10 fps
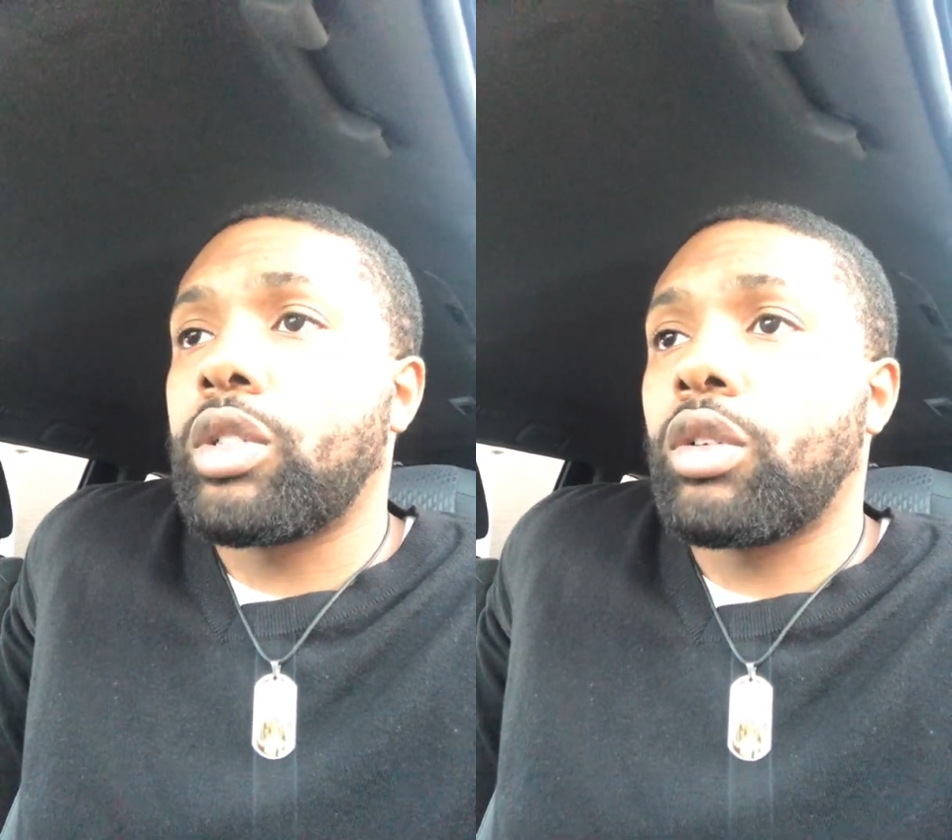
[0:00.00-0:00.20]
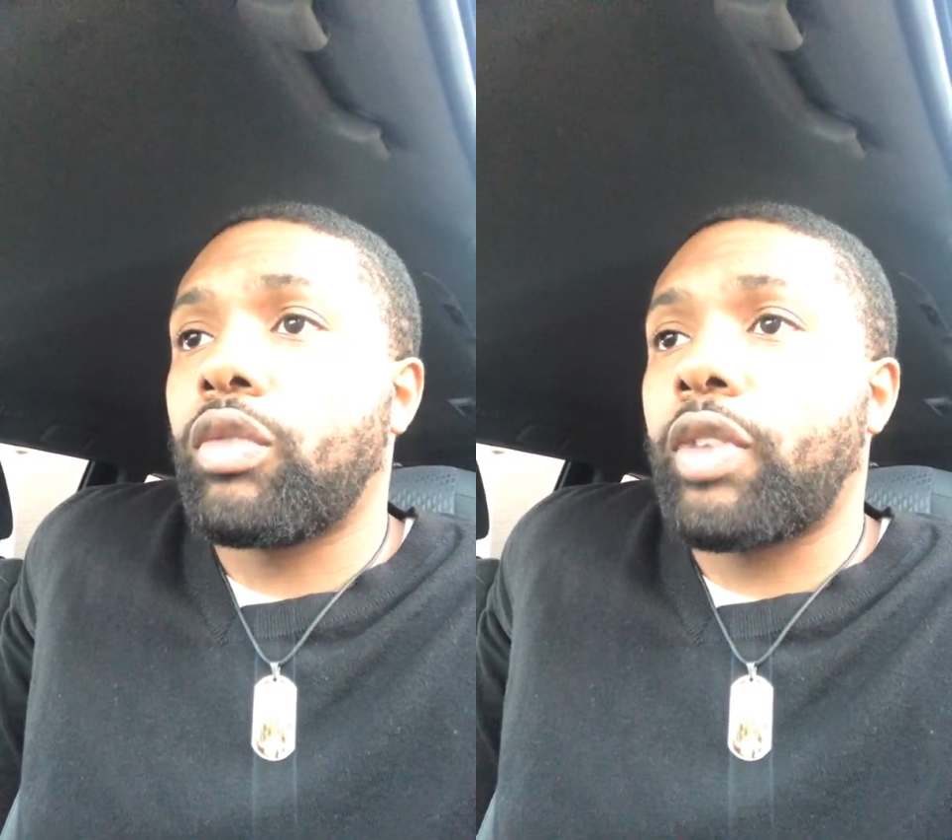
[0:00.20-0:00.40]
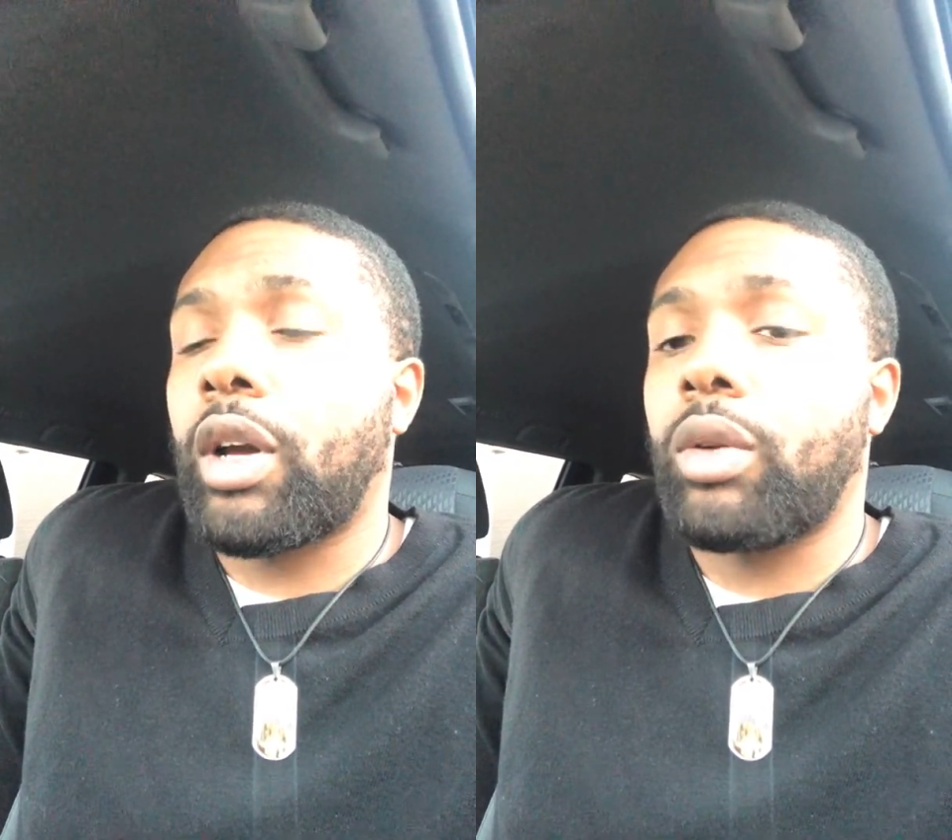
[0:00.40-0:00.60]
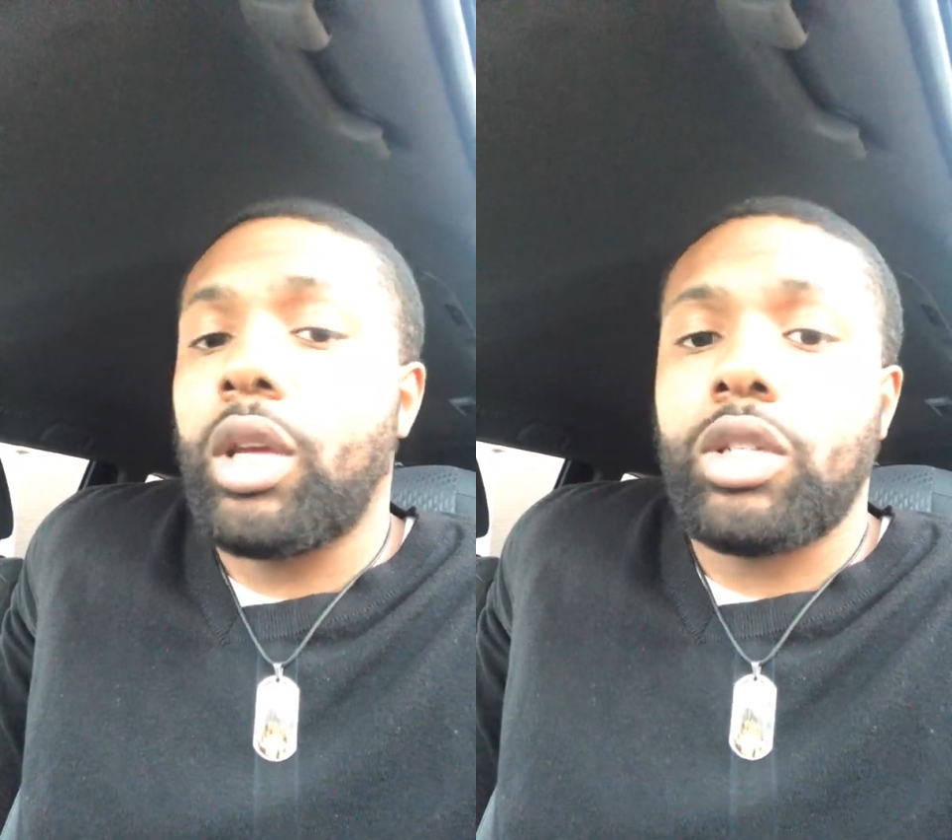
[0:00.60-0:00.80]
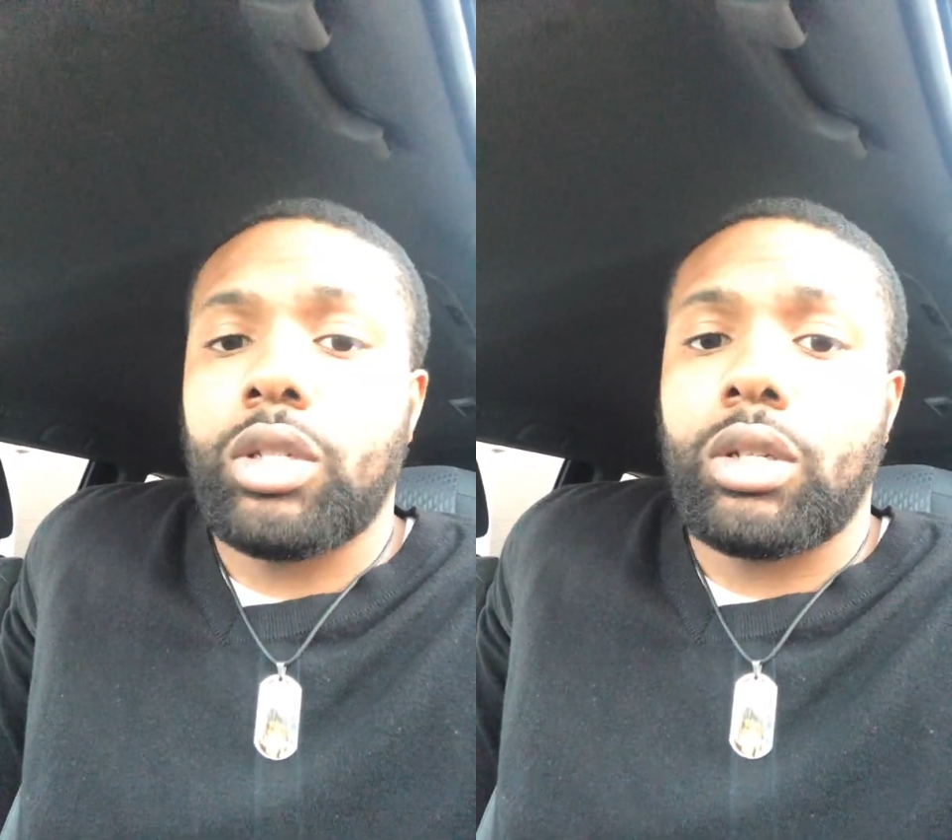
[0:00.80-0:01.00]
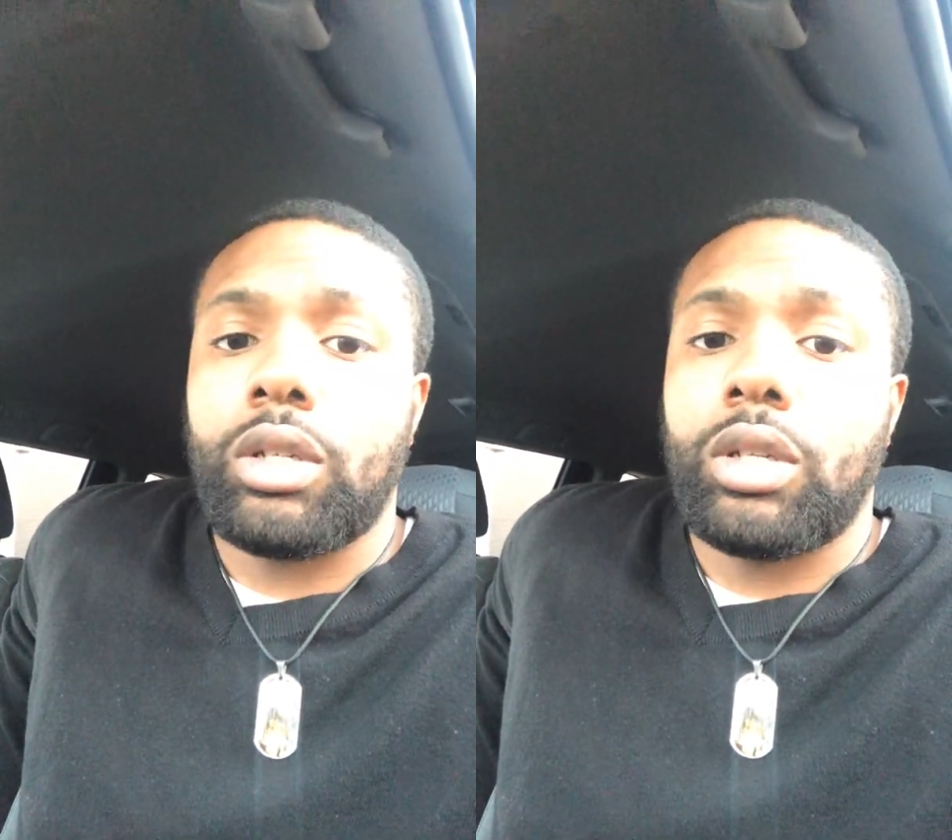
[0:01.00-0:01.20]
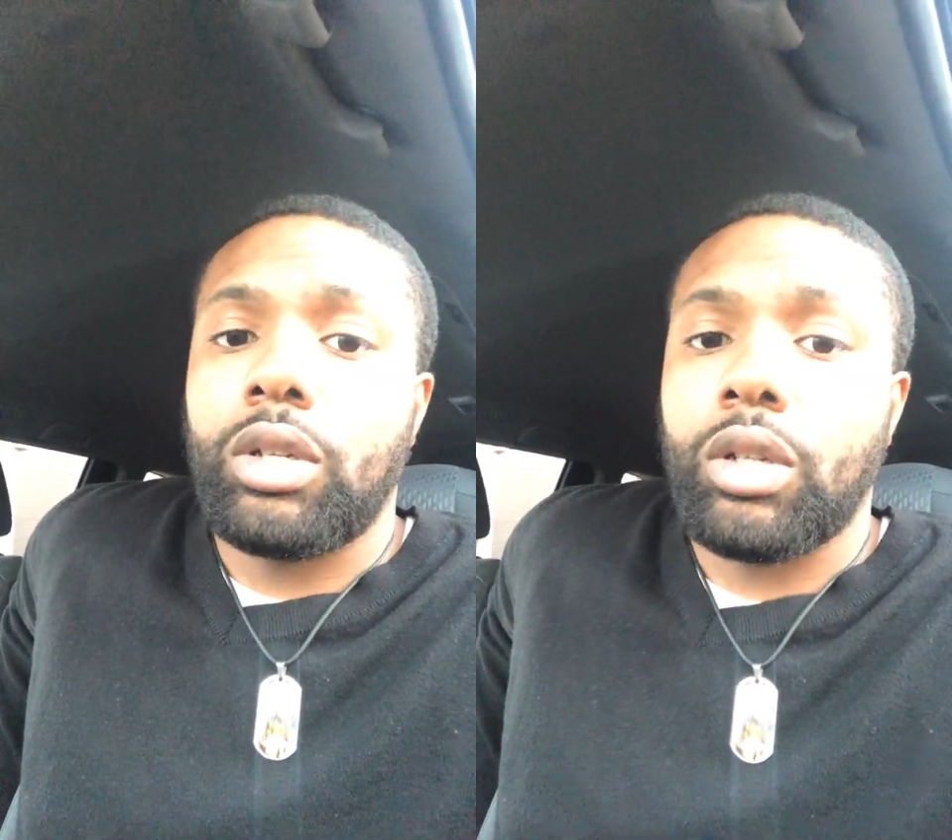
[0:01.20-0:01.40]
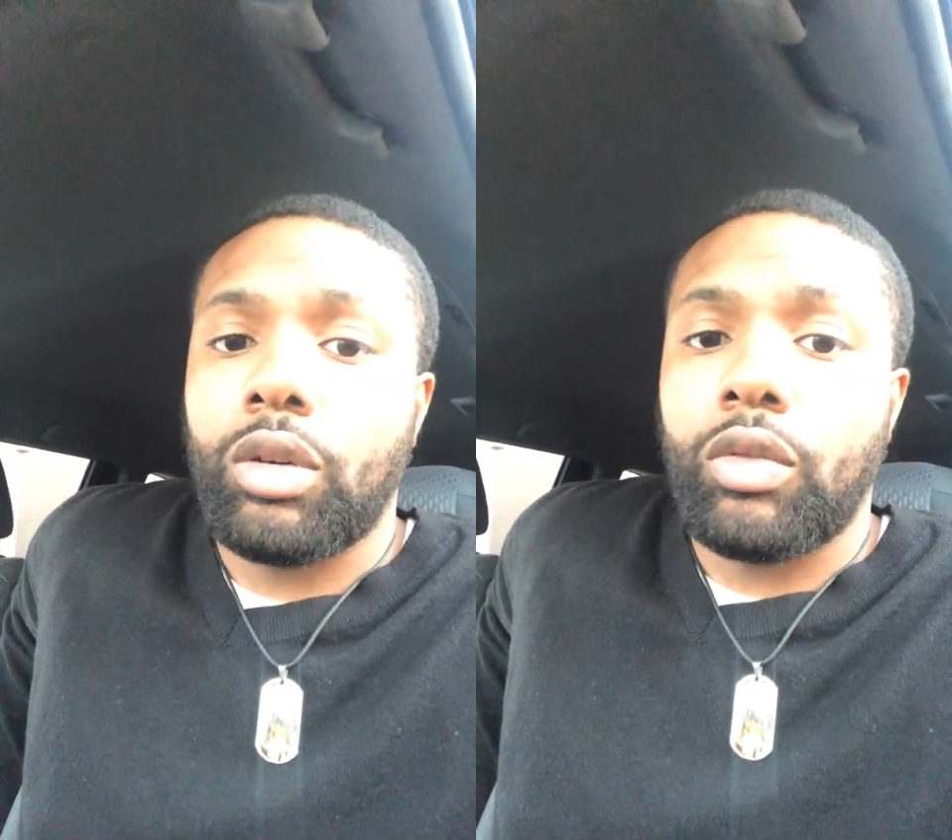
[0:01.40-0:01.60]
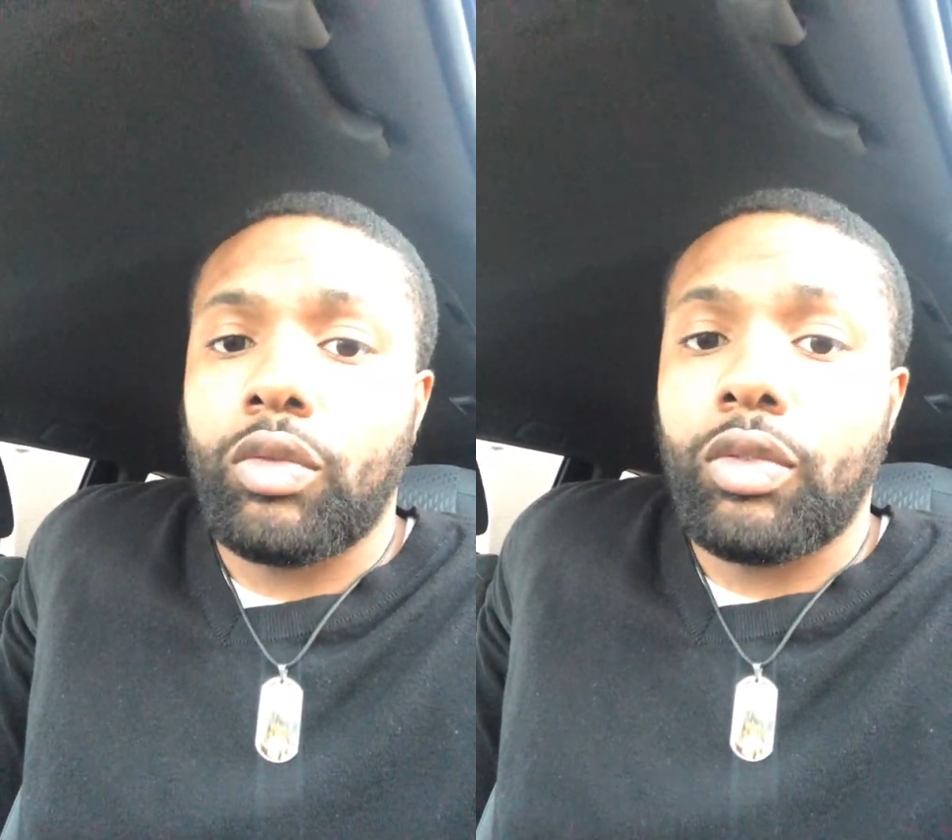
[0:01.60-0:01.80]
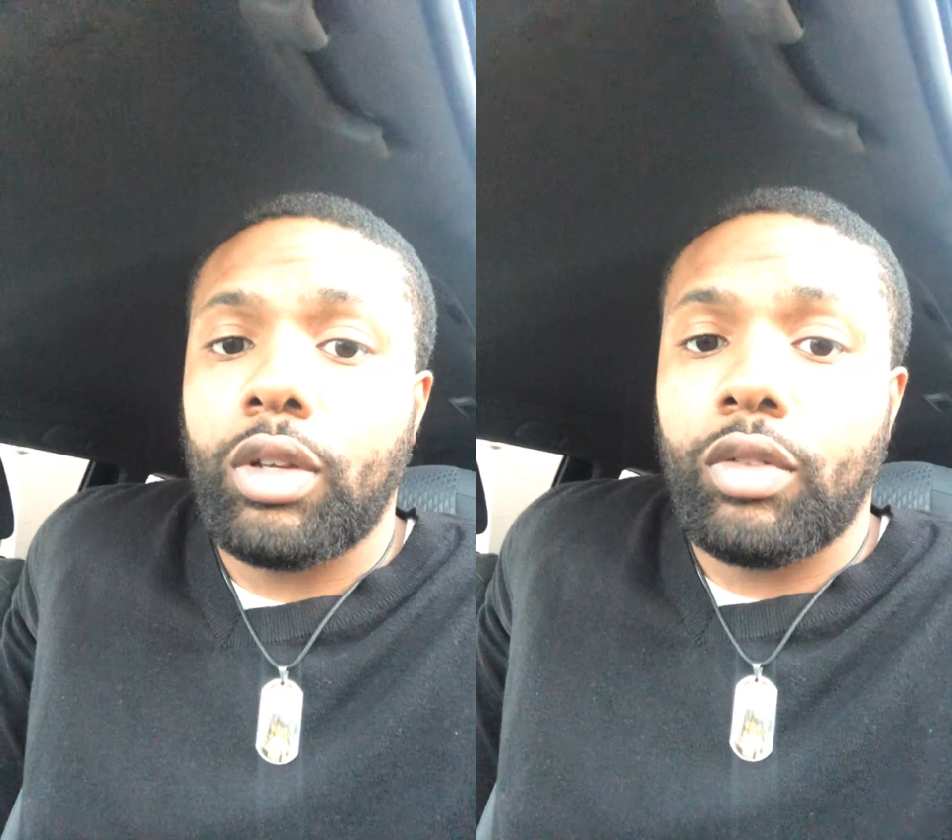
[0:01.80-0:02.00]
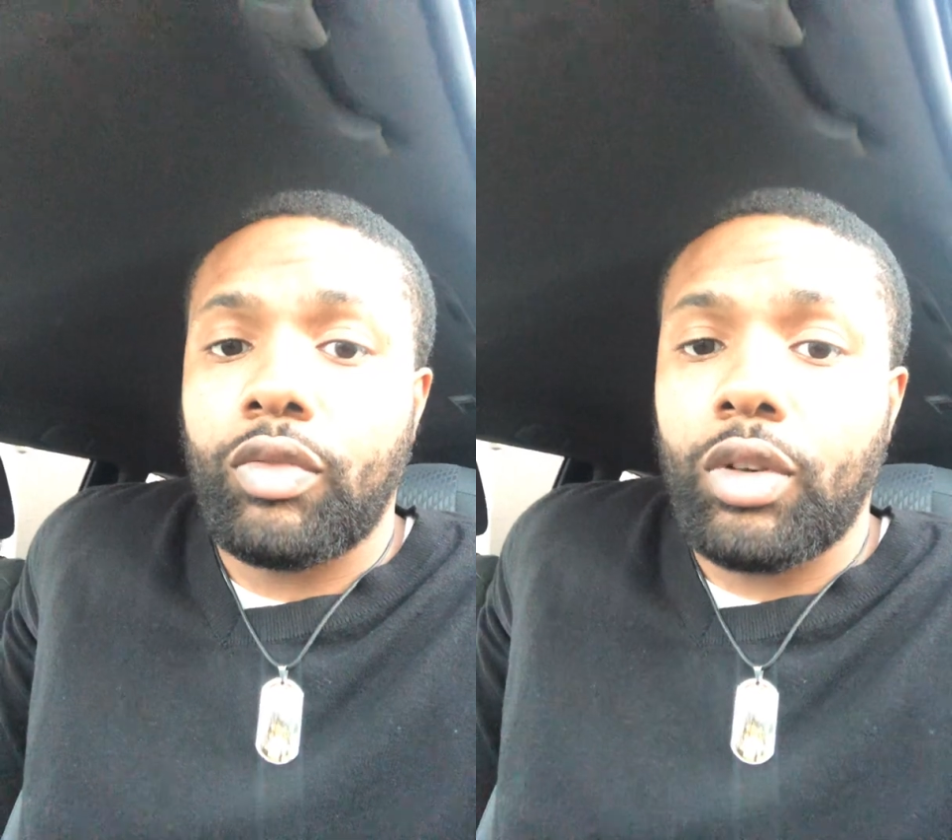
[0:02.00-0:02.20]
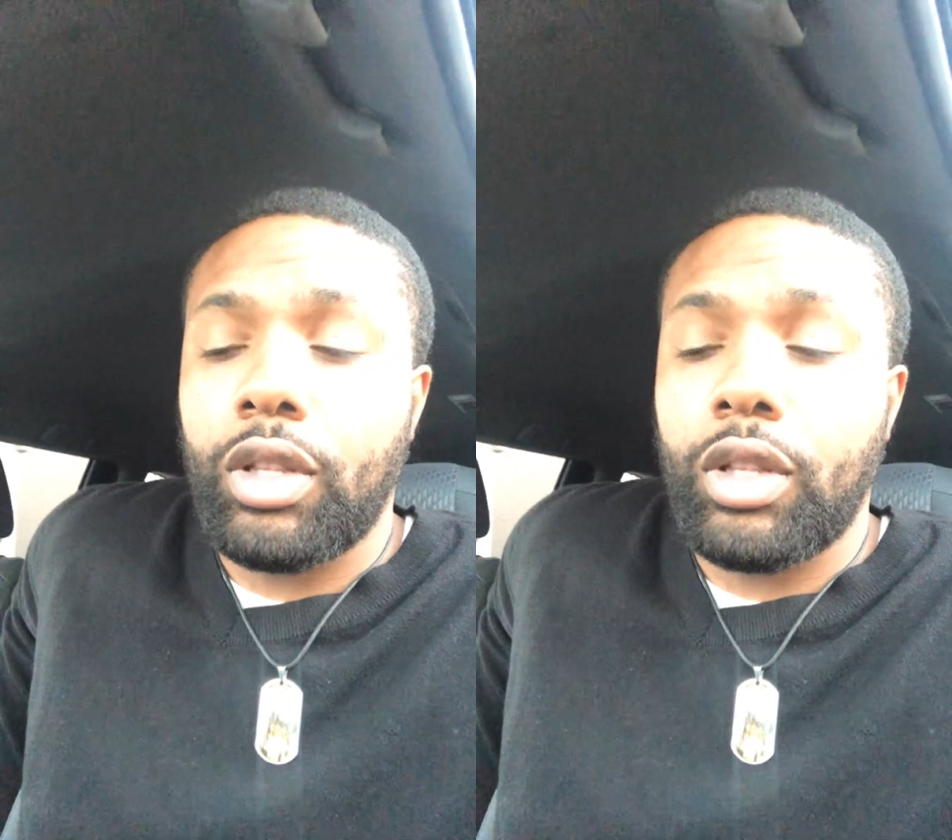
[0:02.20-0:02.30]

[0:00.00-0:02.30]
foundation, for